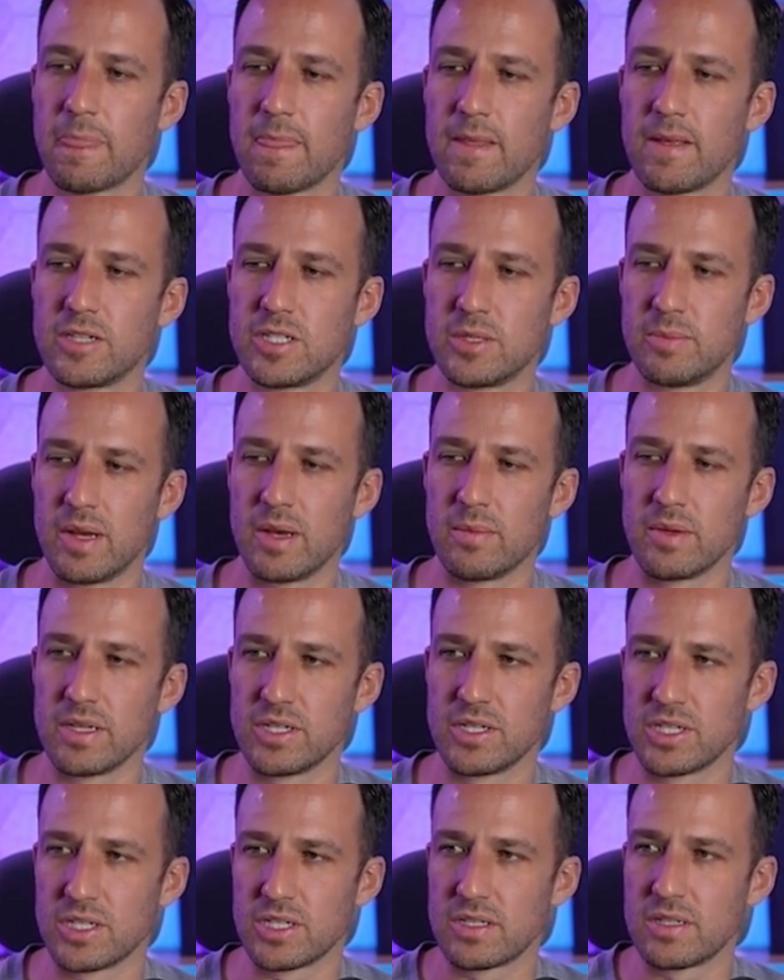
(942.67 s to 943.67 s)
to be able to
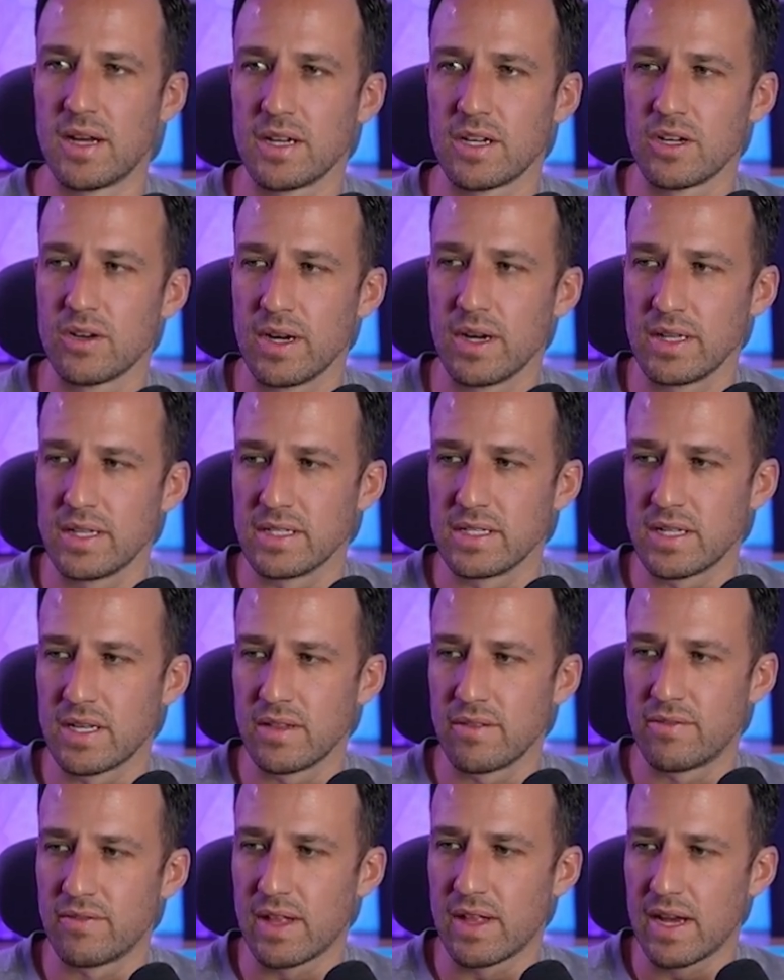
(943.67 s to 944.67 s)
just create this on
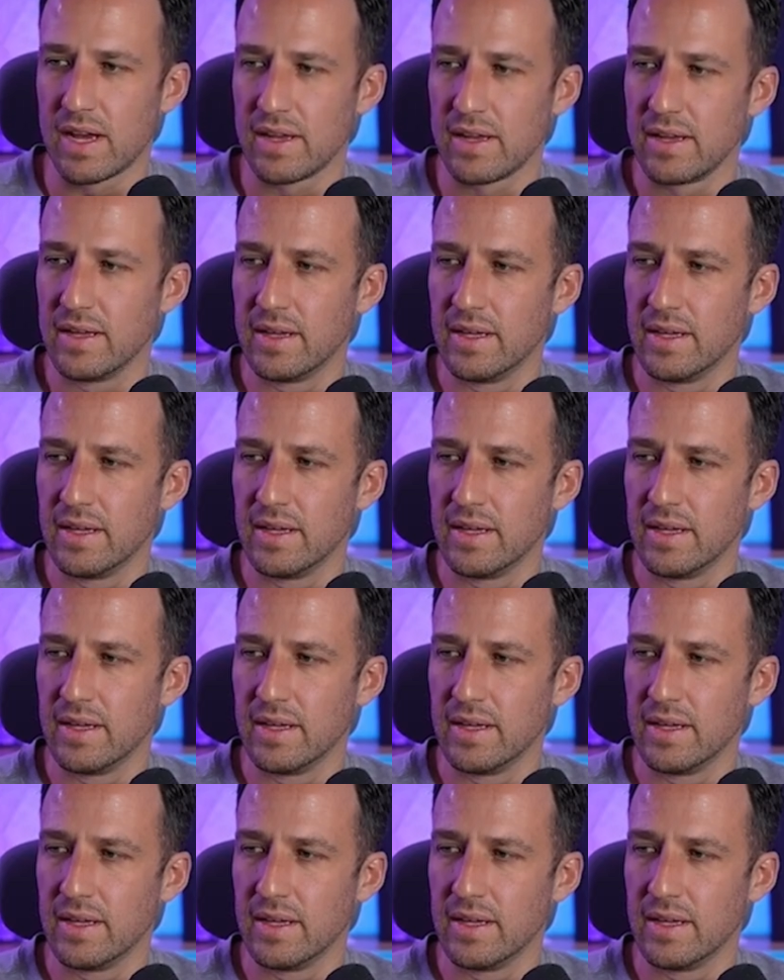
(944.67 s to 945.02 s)
the fly.